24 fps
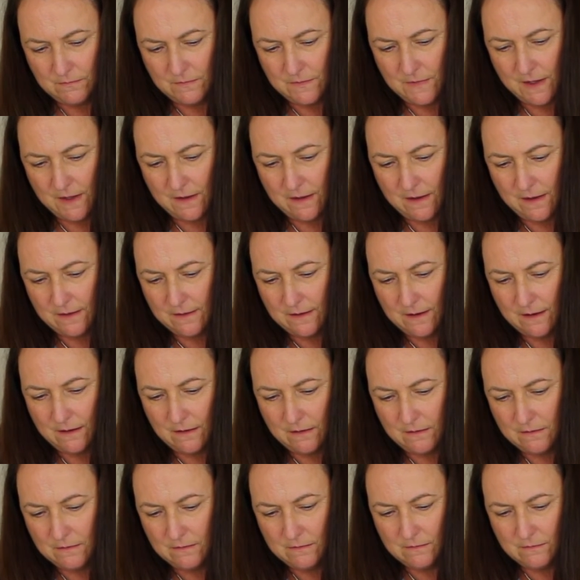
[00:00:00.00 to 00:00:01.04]
Like that
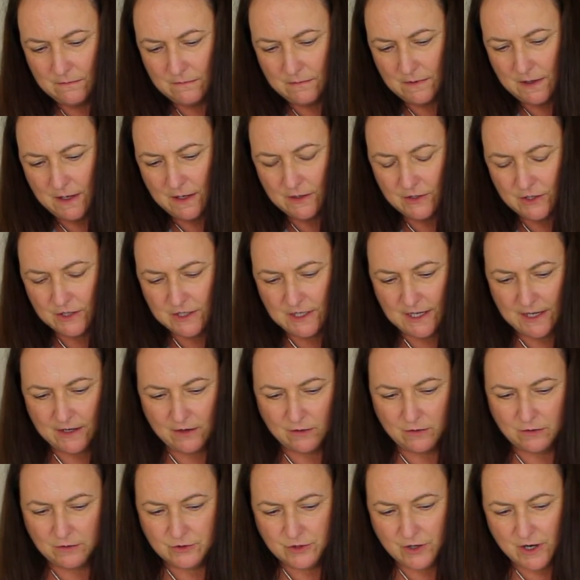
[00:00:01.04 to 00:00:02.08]
there, and just let it
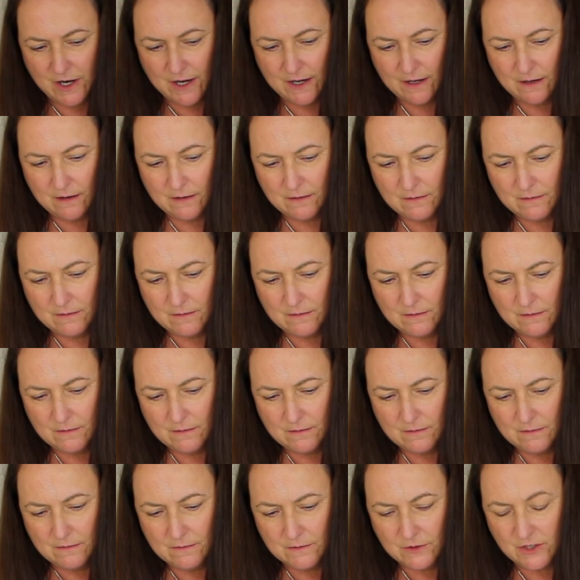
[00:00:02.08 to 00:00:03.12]
all dry.
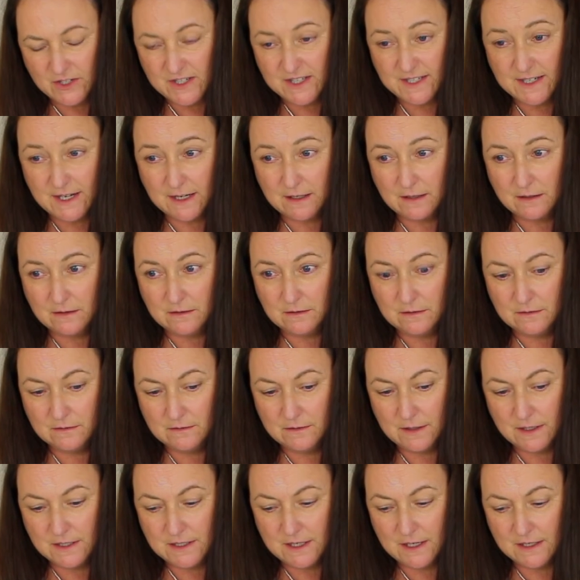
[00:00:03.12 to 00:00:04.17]
Doesn't take long.
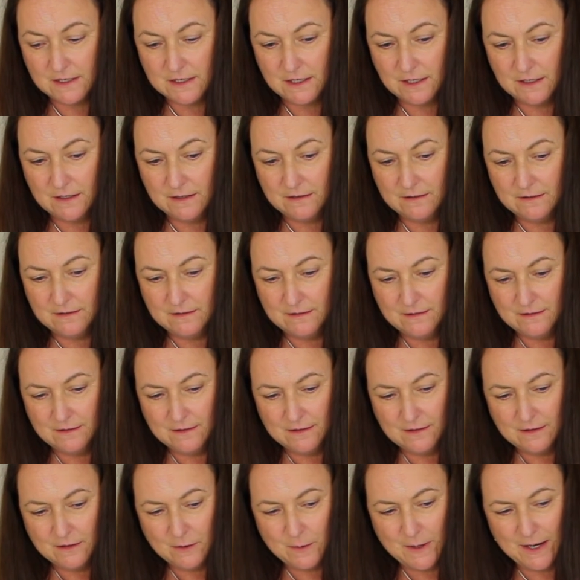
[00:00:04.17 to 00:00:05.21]
It's actually
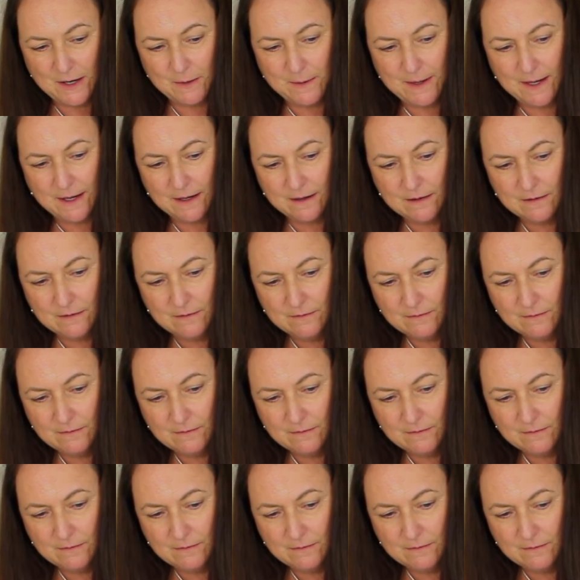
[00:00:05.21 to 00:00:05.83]
quite quick.